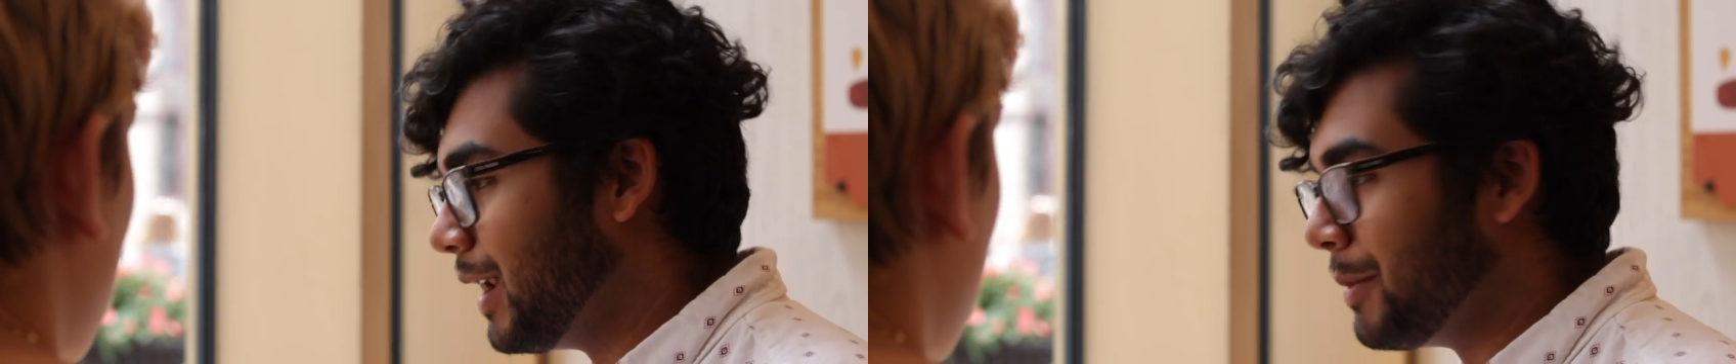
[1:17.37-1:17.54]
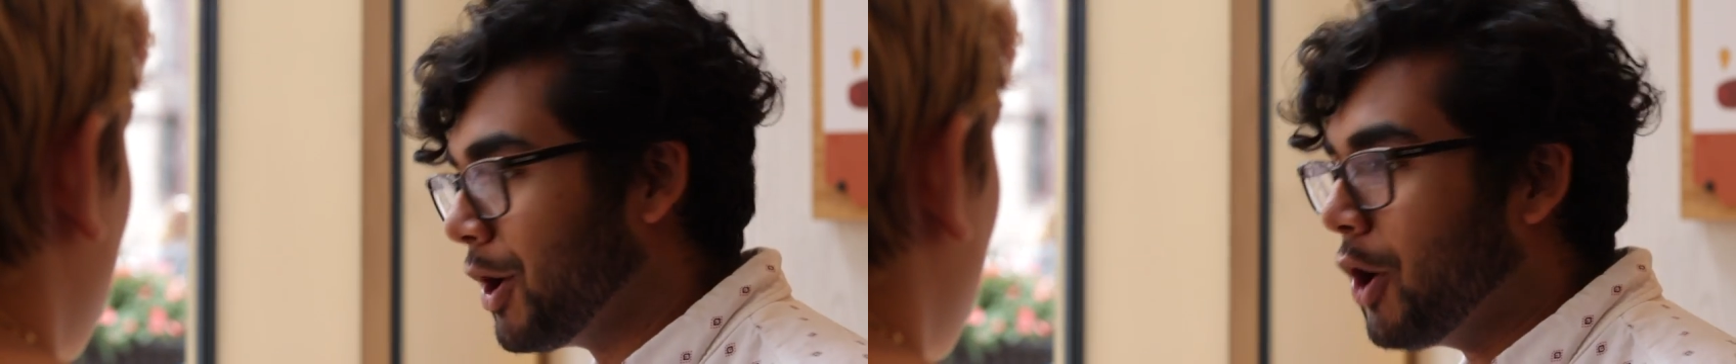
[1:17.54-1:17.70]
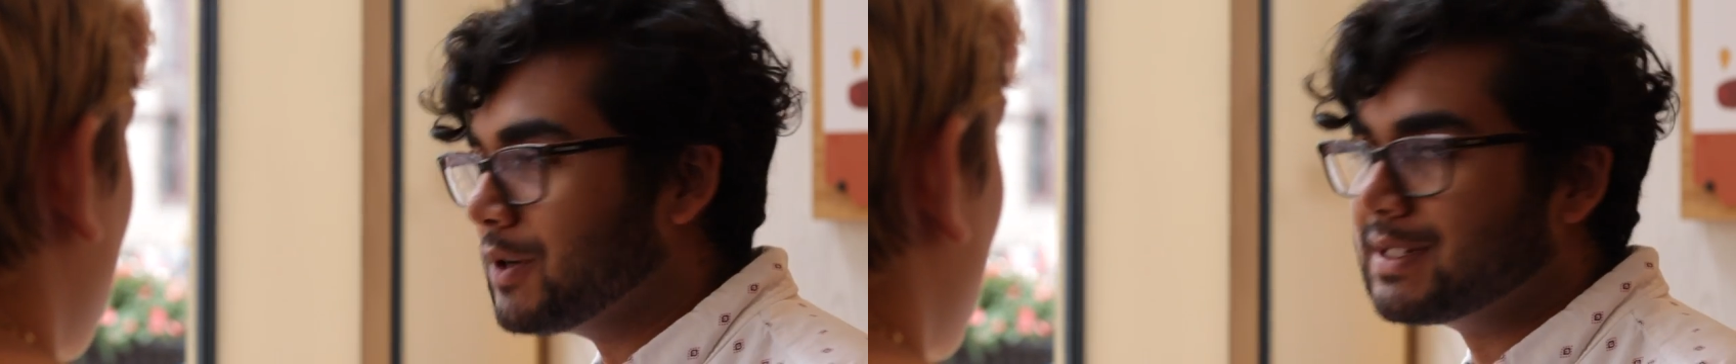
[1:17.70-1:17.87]
have
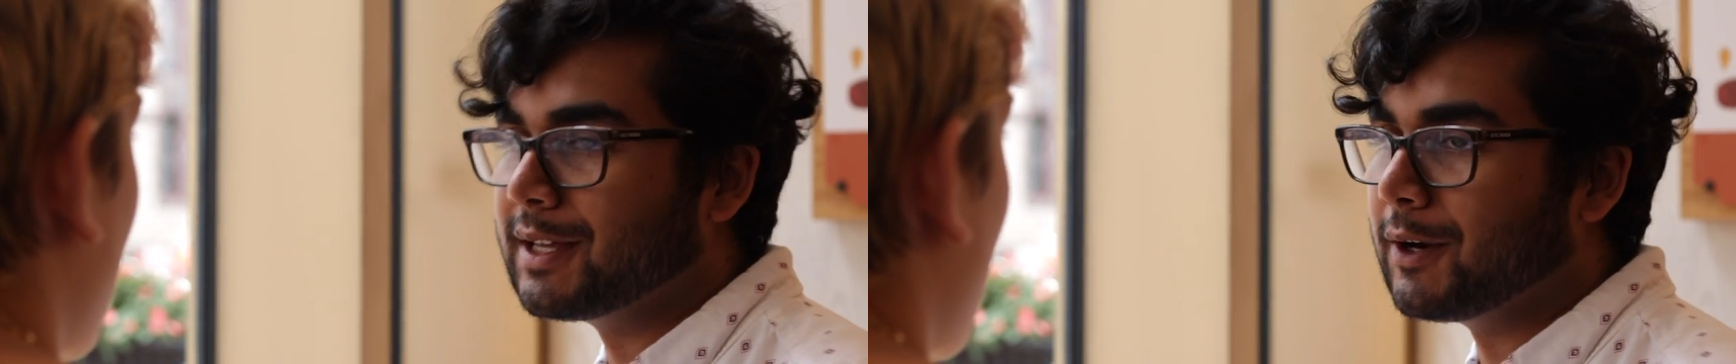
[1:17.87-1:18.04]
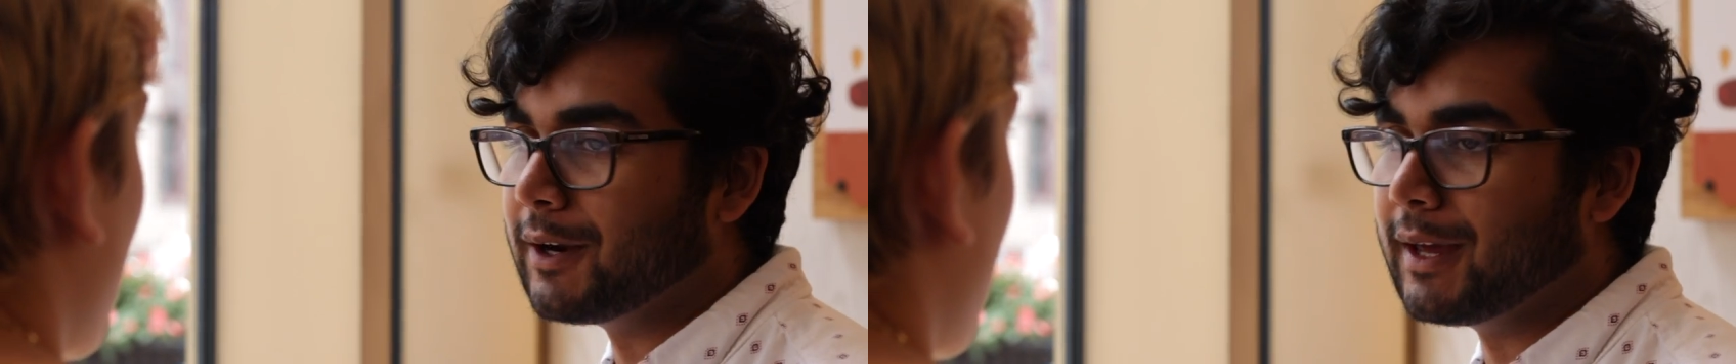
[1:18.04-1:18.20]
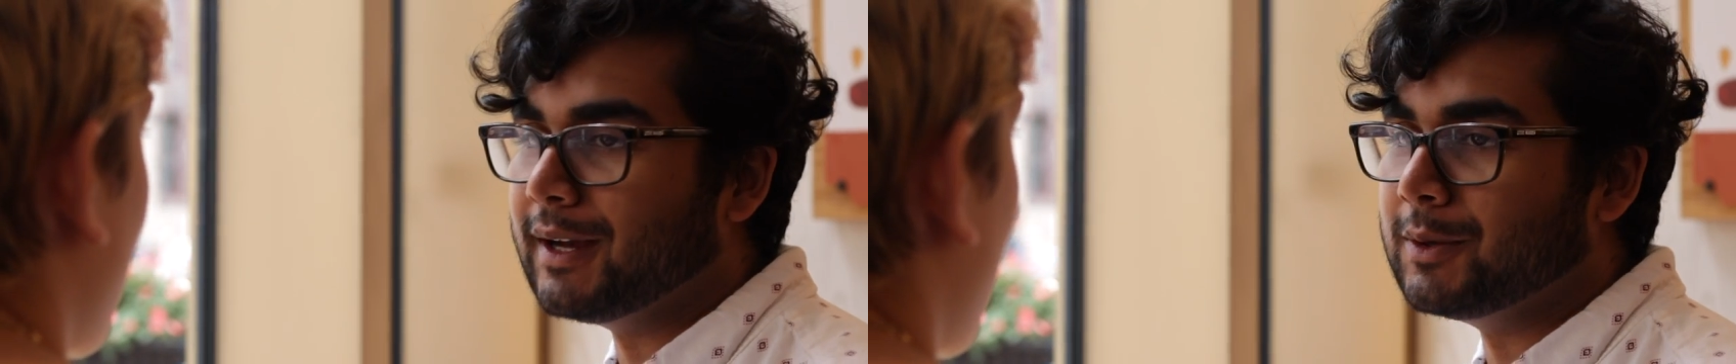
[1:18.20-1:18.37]
my heart set
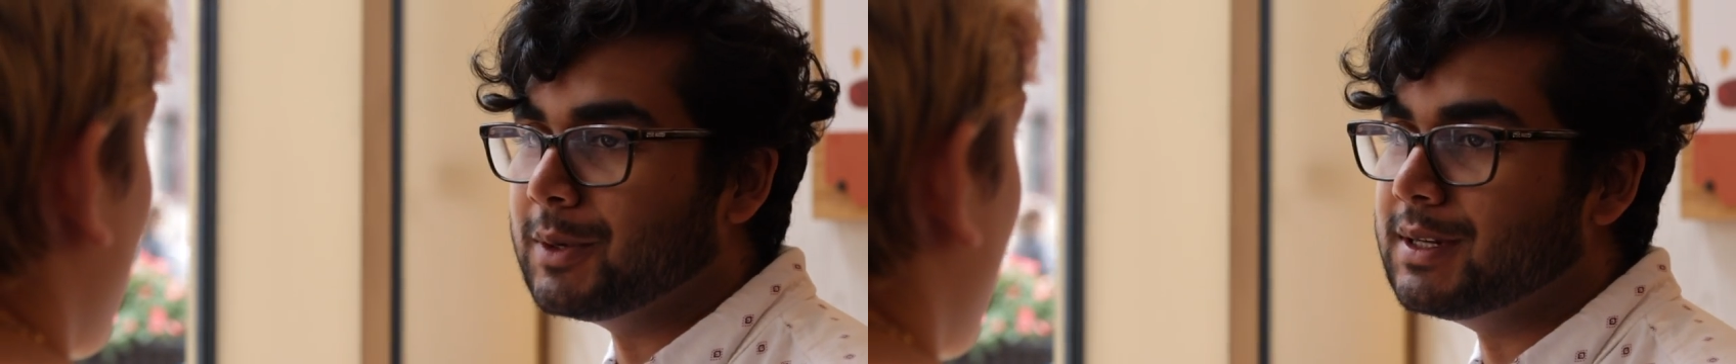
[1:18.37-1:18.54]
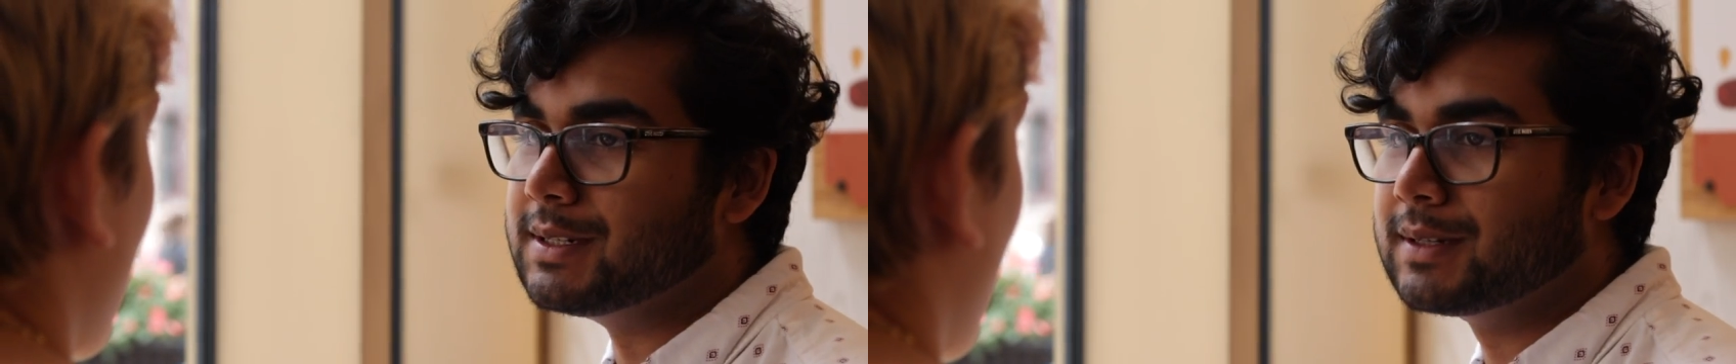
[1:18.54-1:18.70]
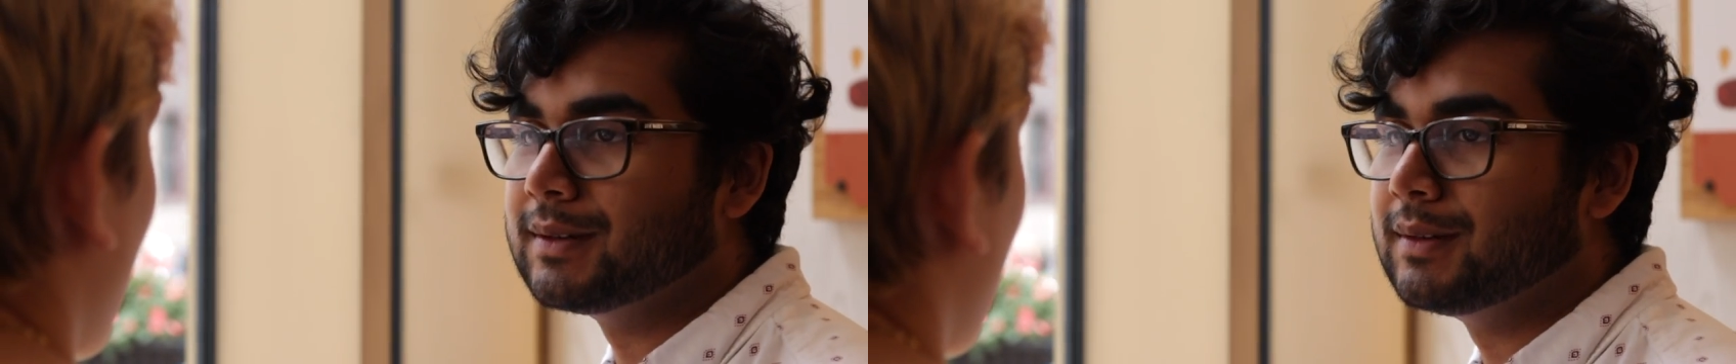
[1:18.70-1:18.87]
on it
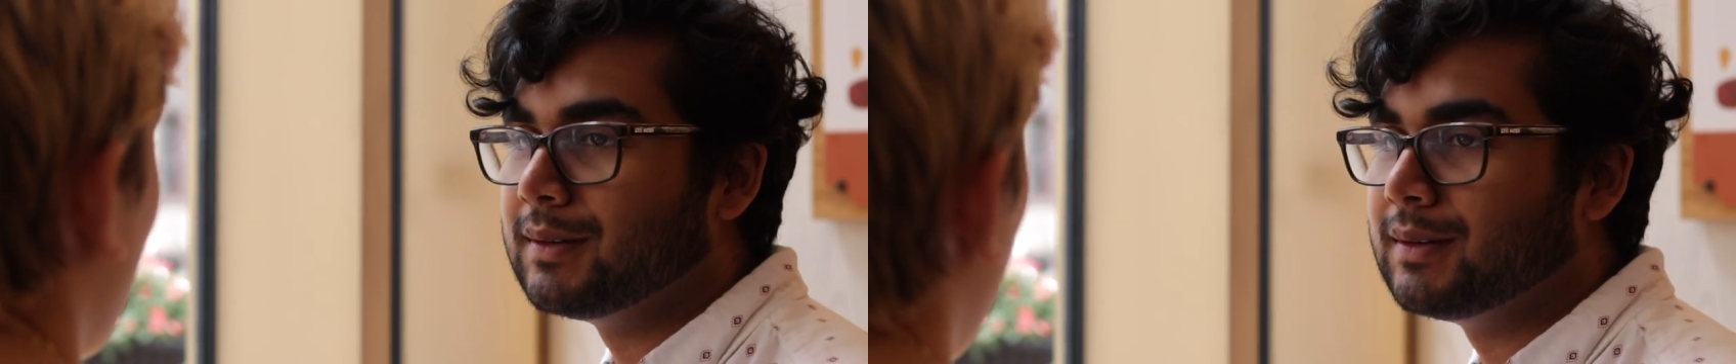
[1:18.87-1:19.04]
anyways. Oh,